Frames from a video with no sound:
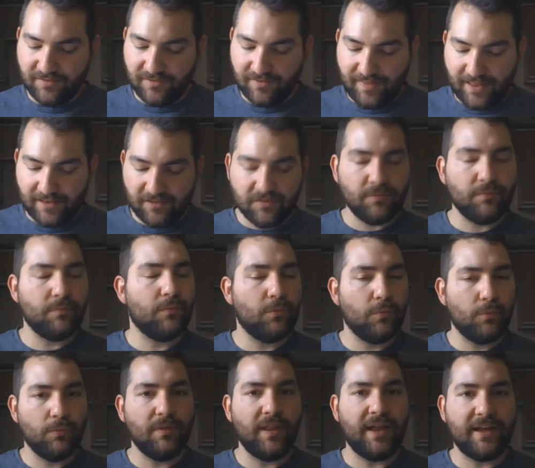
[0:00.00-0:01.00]
And that's
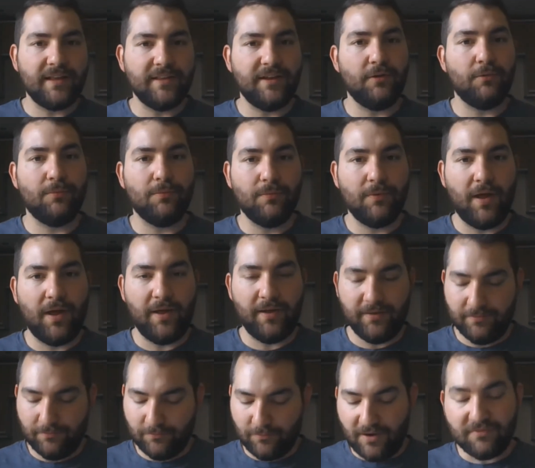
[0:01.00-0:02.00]
likely
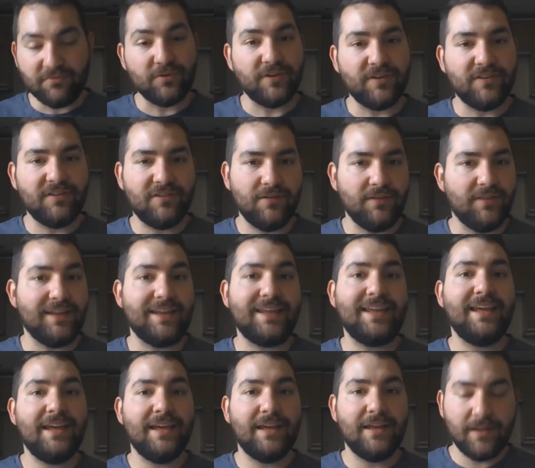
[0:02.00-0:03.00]
a reference to the
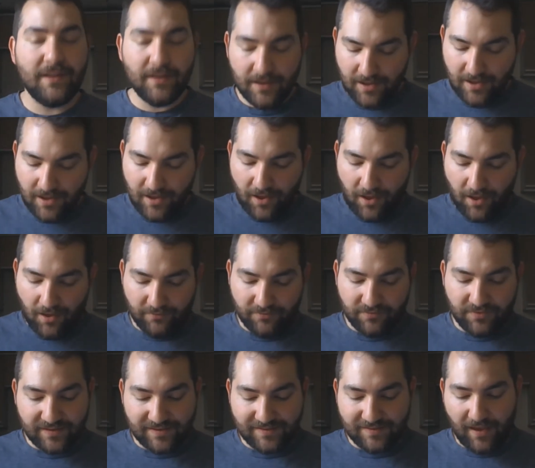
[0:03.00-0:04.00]
king
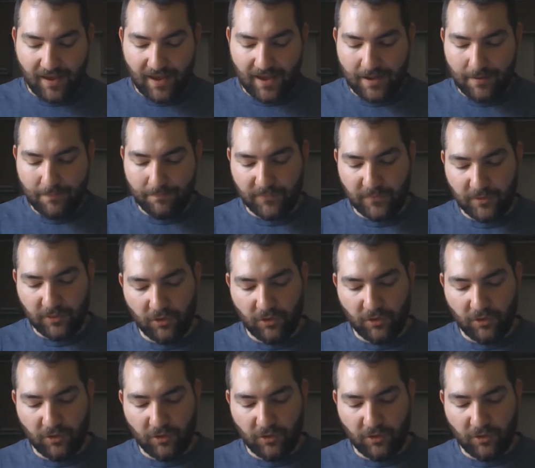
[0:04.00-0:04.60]
of the time.